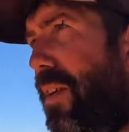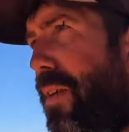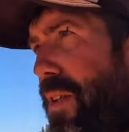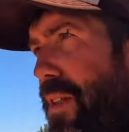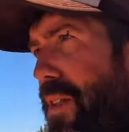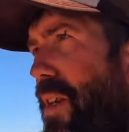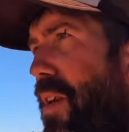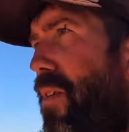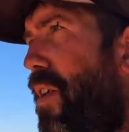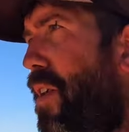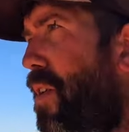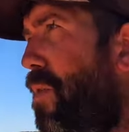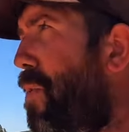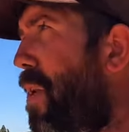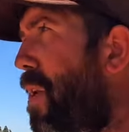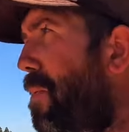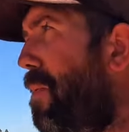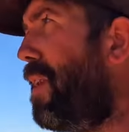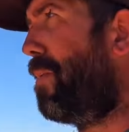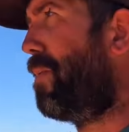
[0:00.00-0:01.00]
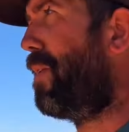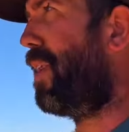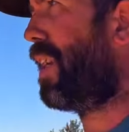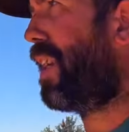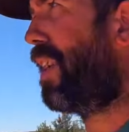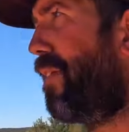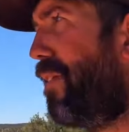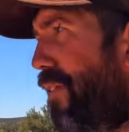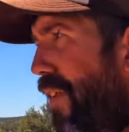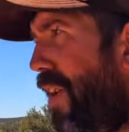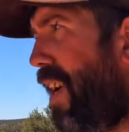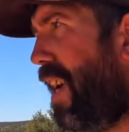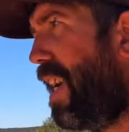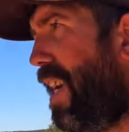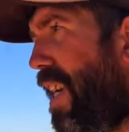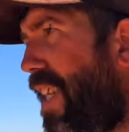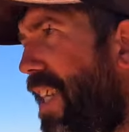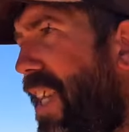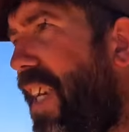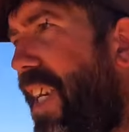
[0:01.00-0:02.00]
It's a real bum. I'm looking for
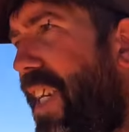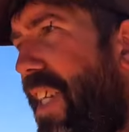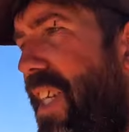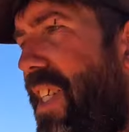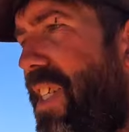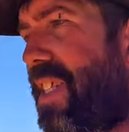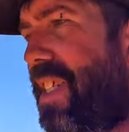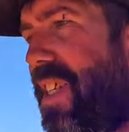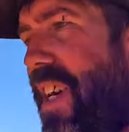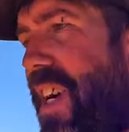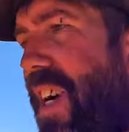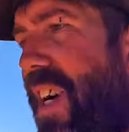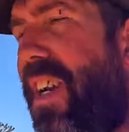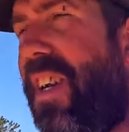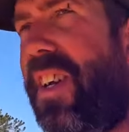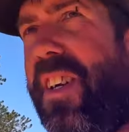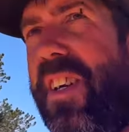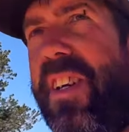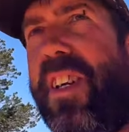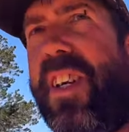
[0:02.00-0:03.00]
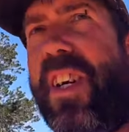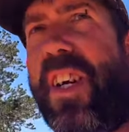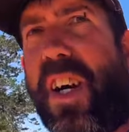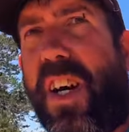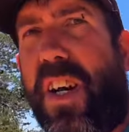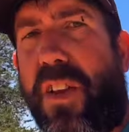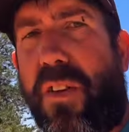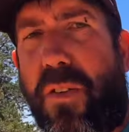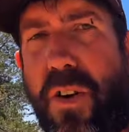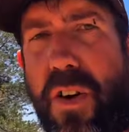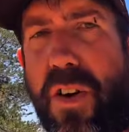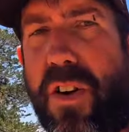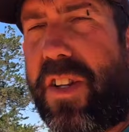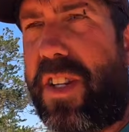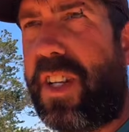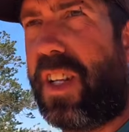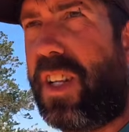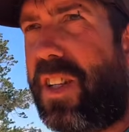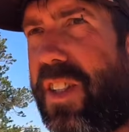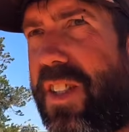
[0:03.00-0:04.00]
anything this side of the road
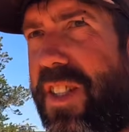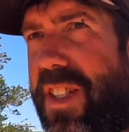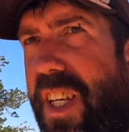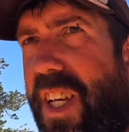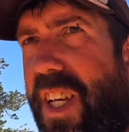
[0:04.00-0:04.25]
that looks